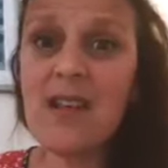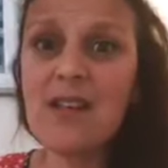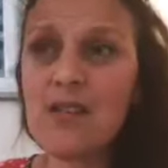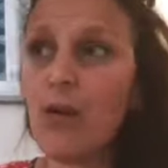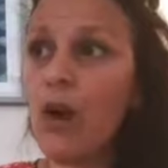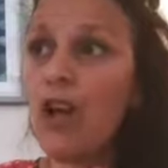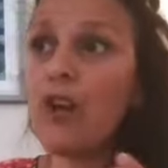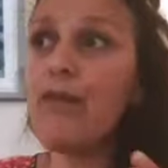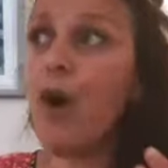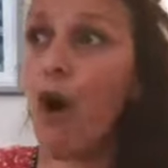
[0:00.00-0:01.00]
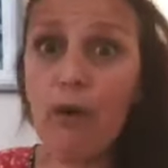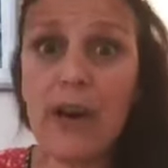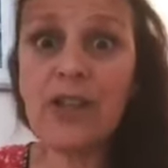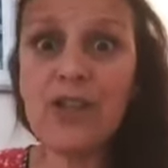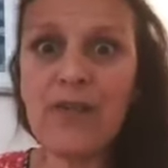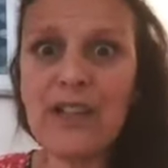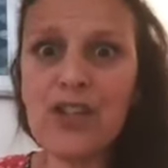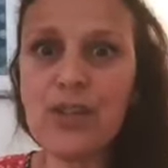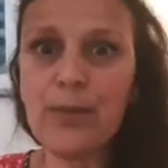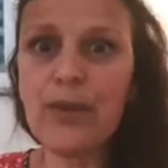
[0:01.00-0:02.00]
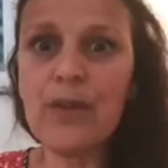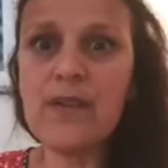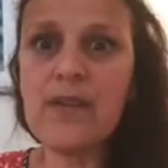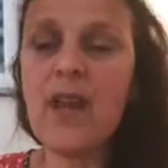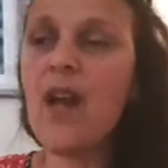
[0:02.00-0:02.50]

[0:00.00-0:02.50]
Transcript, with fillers: So a lot of orange vegetables,